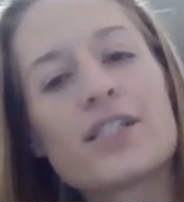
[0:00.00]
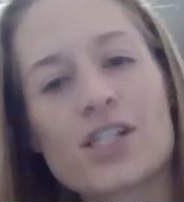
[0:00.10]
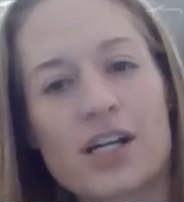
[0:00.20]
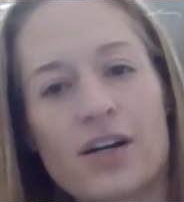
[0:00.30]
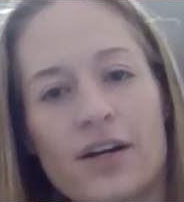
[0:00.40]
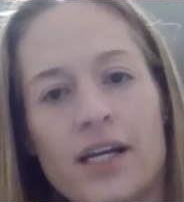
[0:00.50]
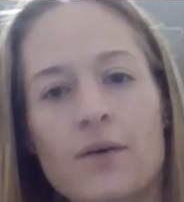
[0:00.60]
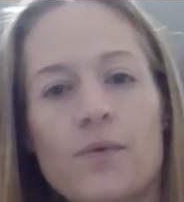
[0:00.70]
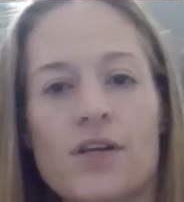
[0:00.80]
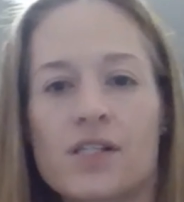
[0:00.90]

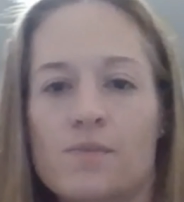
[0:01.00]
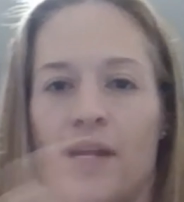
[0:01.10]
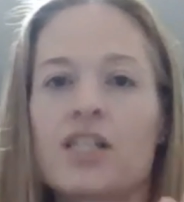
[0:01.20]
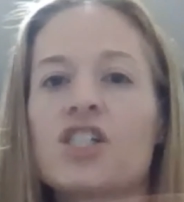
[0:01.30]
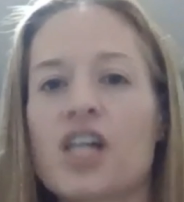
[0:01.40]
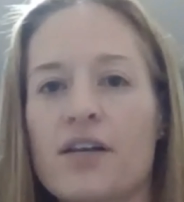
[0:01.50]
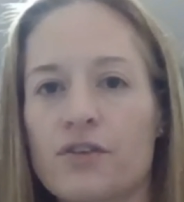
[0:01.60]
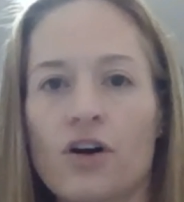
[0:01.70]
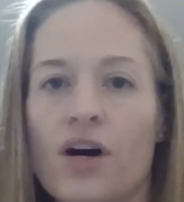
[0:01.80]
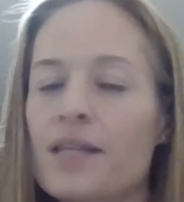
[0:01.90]
engineering was my
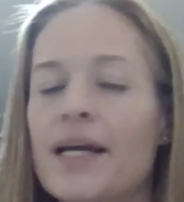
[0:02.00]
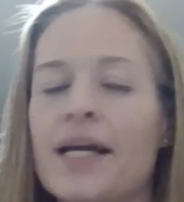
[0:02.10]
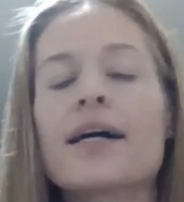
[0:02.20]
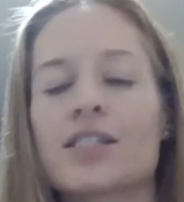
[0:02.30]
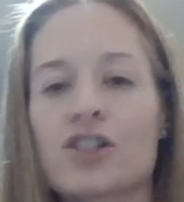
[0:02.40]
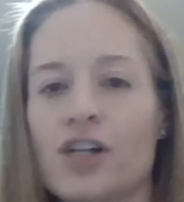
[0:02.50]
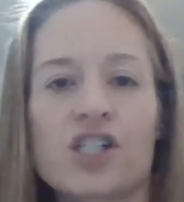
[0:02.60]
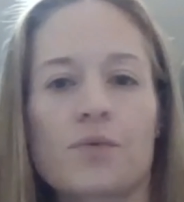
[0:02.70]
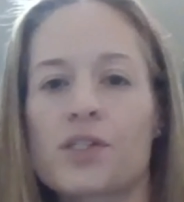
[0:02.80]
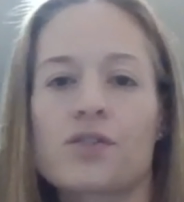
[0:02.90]
general, and then my
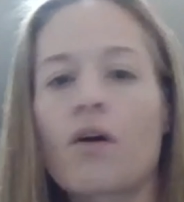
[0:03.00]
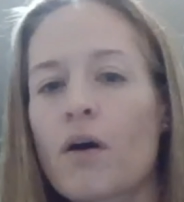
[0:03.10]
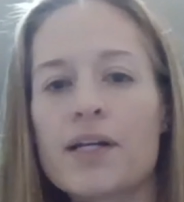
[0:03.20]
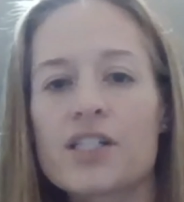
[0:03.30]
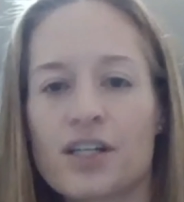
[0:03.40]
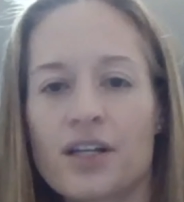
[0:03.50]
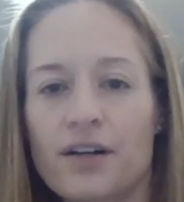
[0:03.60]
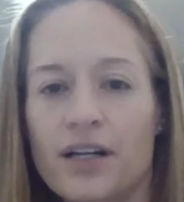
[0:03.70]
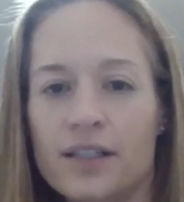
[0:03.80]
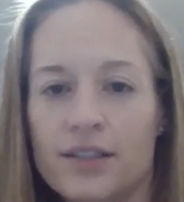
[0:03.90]
concentration was
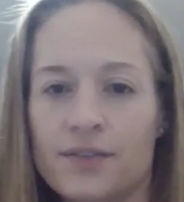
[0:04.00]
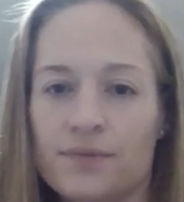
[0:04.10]
neuroengineering.